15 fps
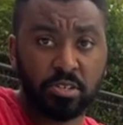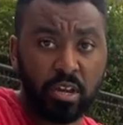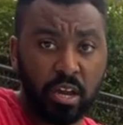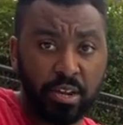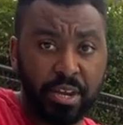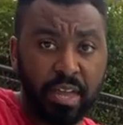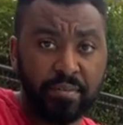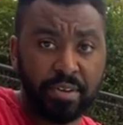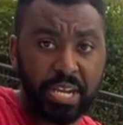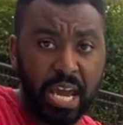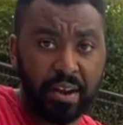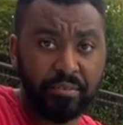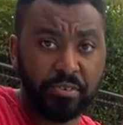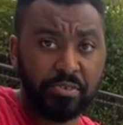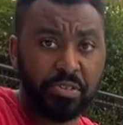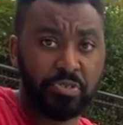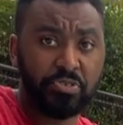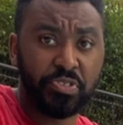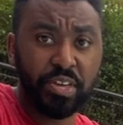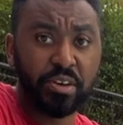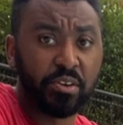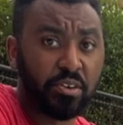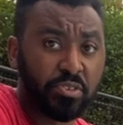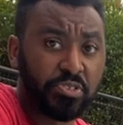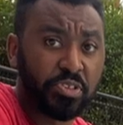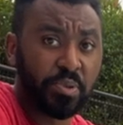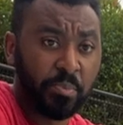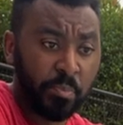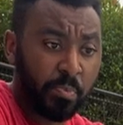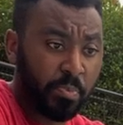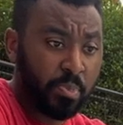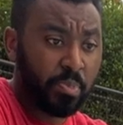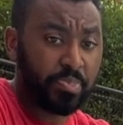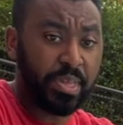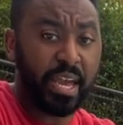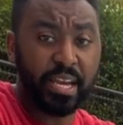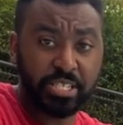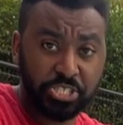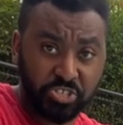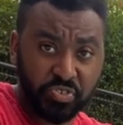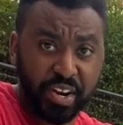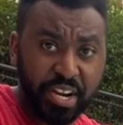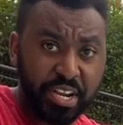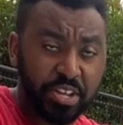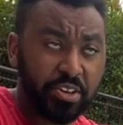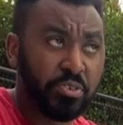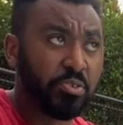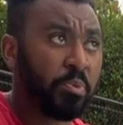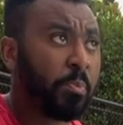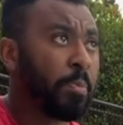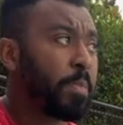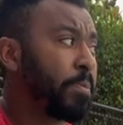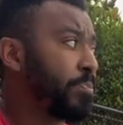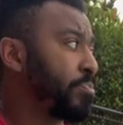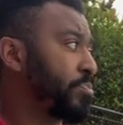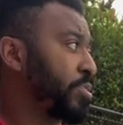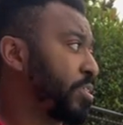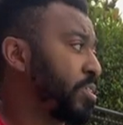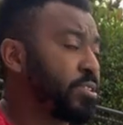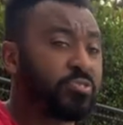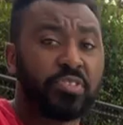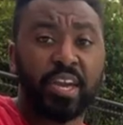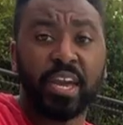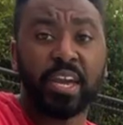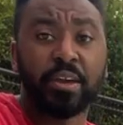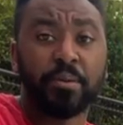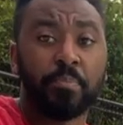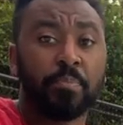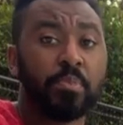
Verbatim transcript: uh, Navy divers and SEALs that is training you, they're gonna say,